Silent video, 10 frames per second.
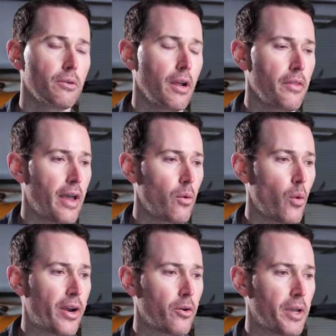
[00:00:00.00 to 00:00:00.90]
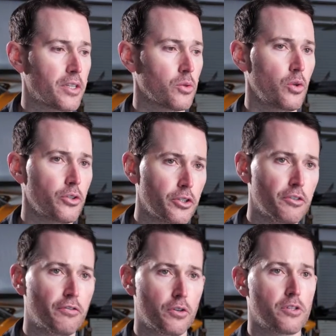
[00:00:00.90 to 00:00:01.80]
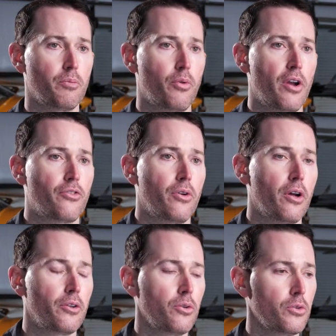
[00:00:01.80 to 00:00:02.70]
and that waiter makes a really good first impression on you,